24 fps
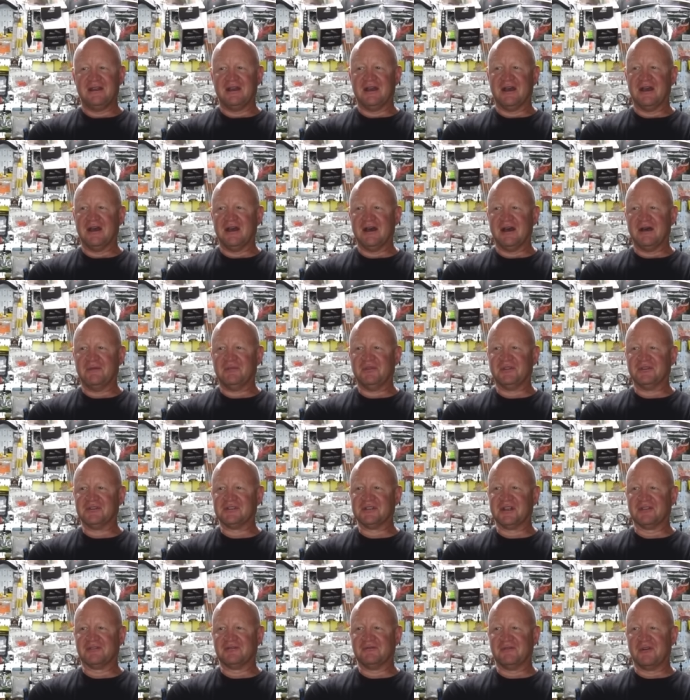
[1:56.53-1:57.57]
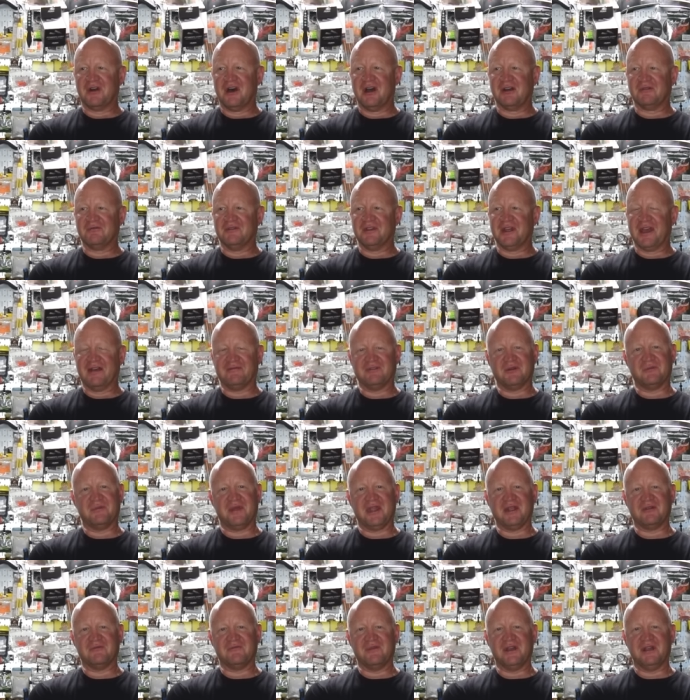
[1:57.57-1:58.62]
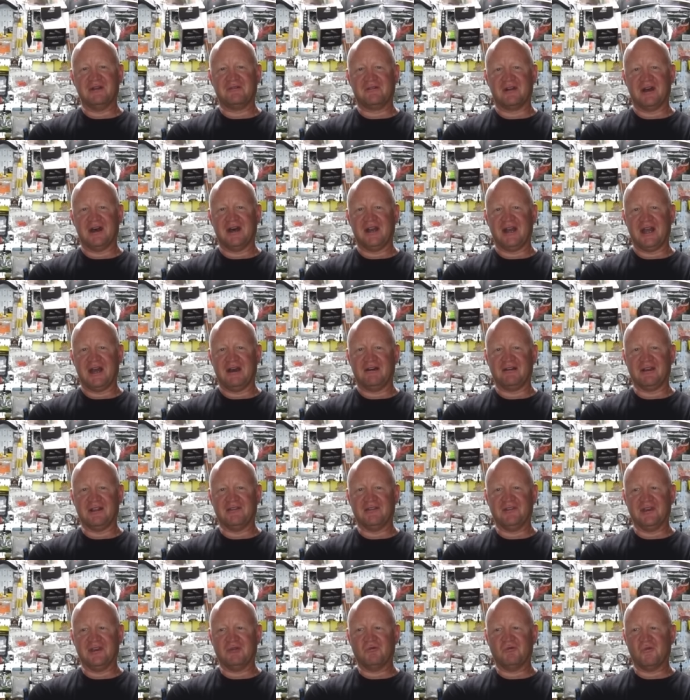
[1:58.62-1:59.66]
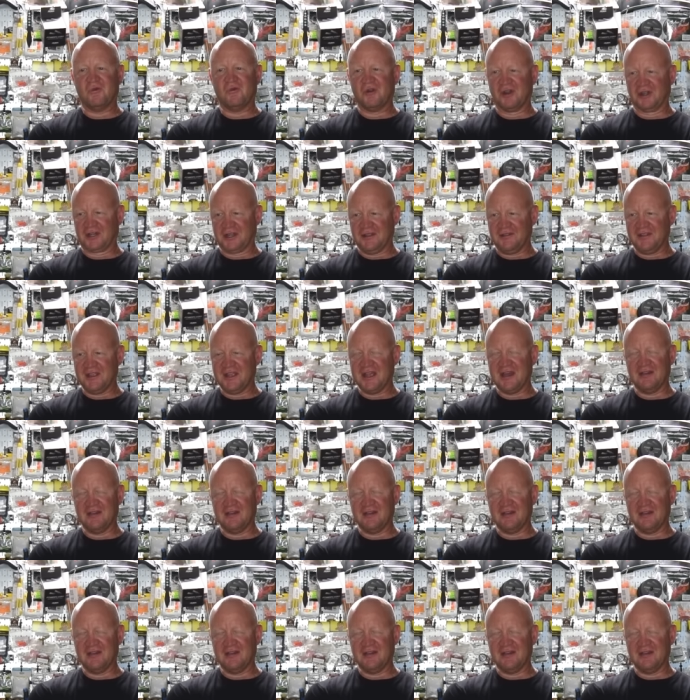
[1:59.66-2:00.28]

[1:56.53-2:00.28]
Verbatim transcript: but there's nothing wrong with having a bait and weight rod out and then working the